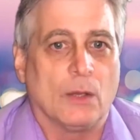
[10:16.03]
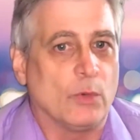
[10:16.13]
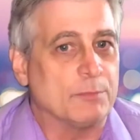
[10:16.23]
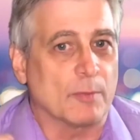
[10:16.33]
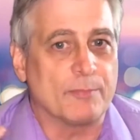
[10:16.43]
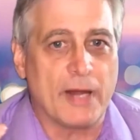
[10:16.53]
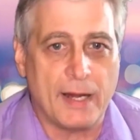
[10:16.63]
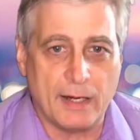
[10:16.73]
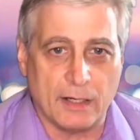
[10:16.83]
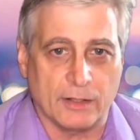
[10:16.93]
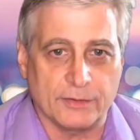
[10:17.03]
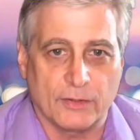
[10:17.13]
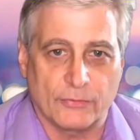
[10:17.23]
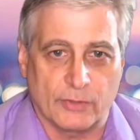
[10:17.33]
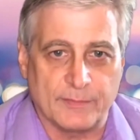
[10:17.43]
we
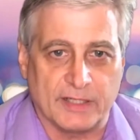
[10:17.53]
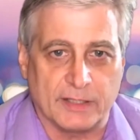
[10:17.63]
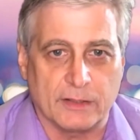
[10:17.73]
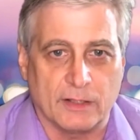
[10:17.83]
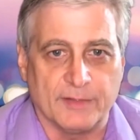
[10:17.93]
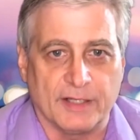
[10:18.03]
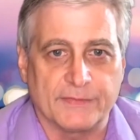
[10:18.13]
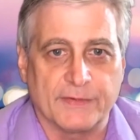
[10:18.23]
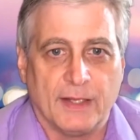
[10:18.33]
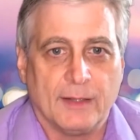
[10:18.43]
prepared 3 minute comments,